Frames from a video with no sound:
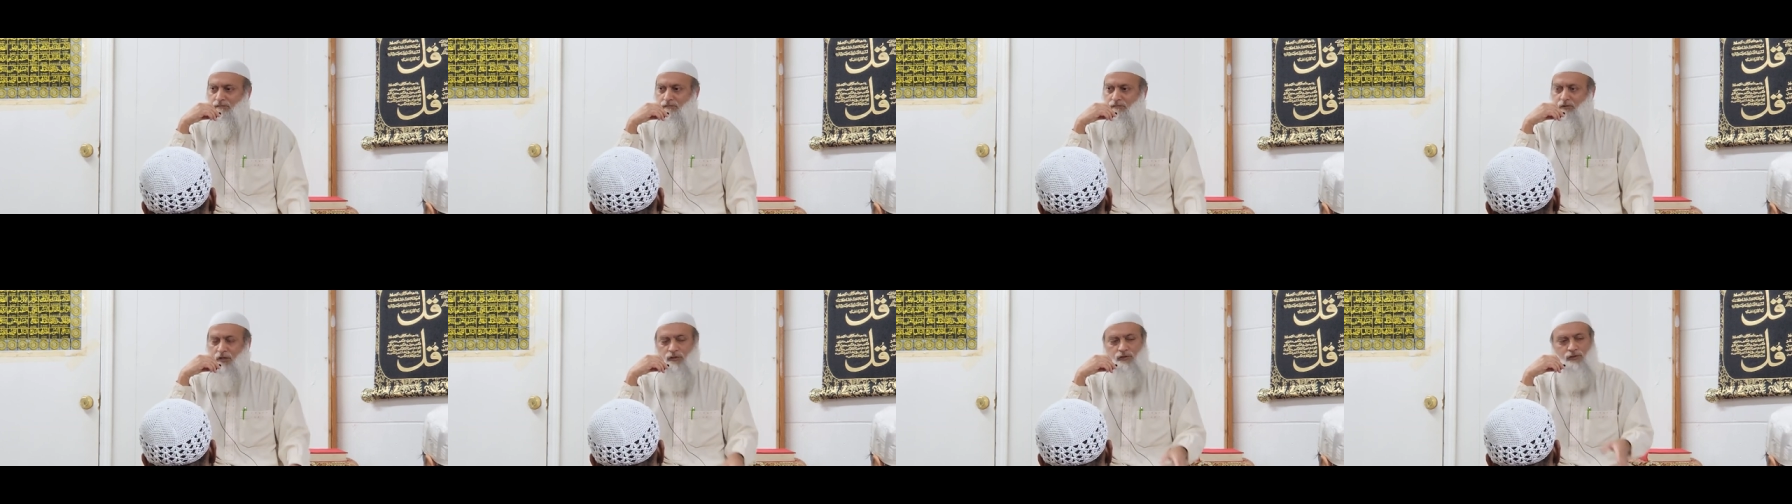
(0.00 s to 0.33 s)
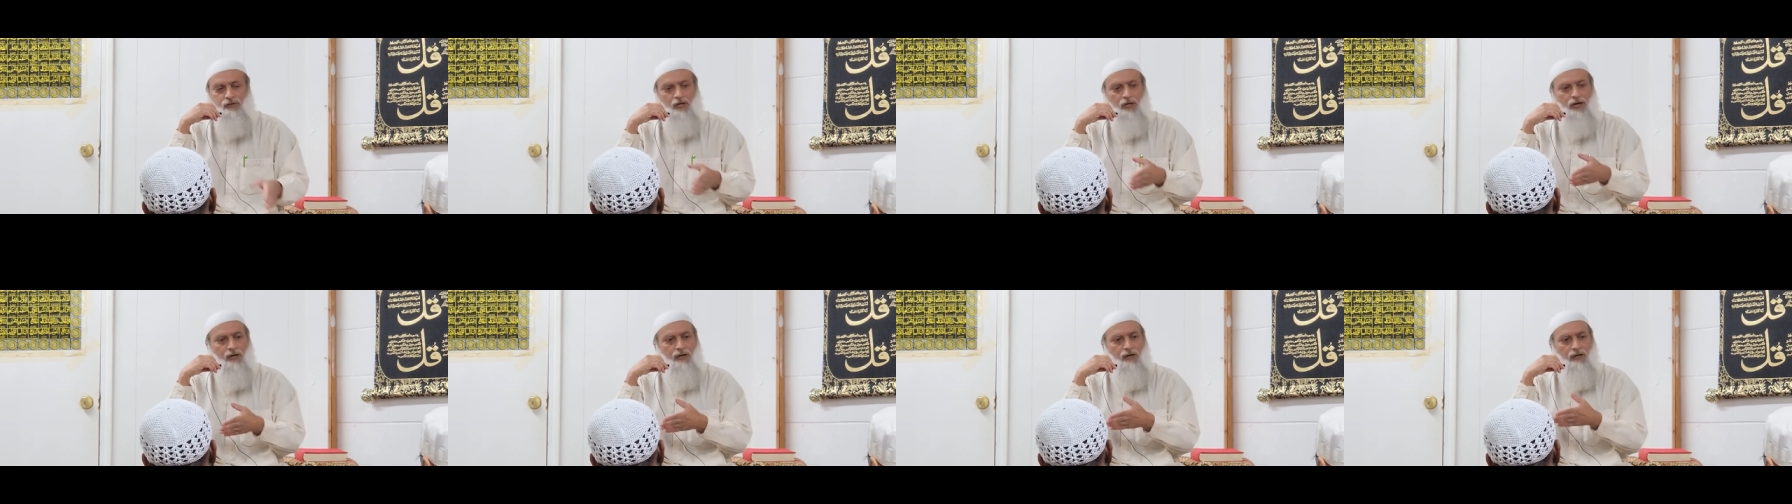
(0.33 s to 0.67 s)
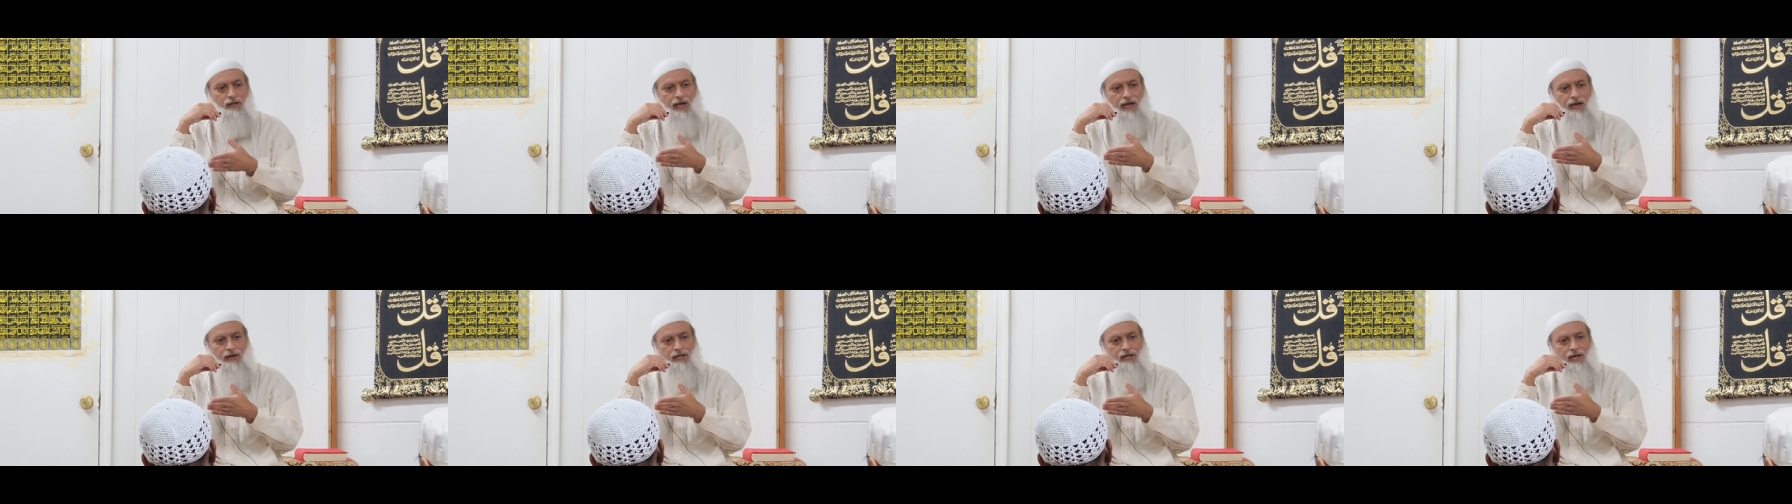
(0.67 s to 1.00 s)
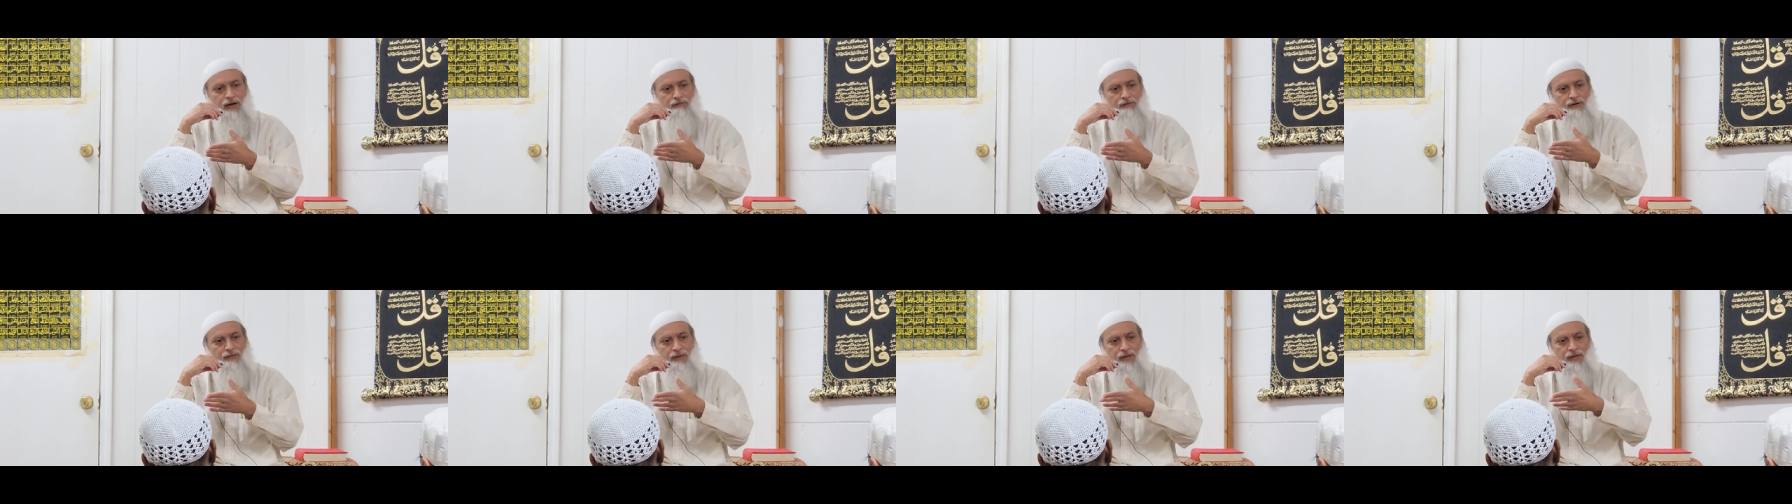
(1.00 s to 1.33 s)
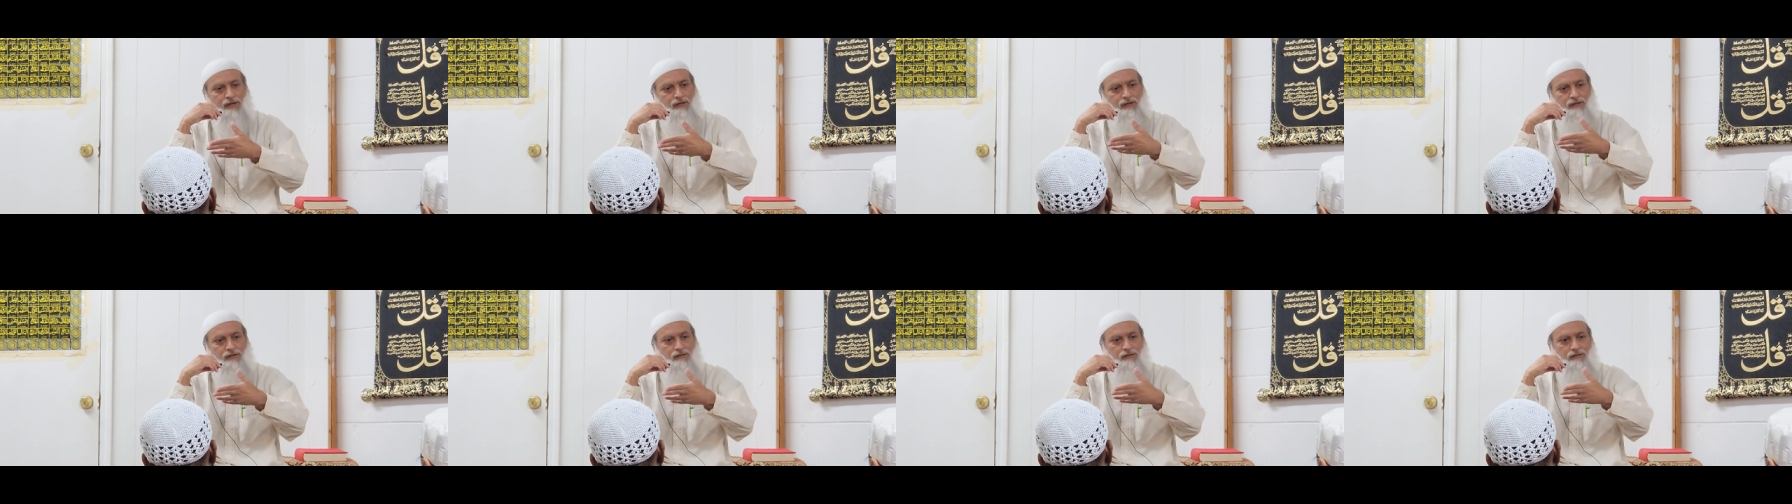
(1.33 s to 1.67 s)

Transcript: then suddenly that government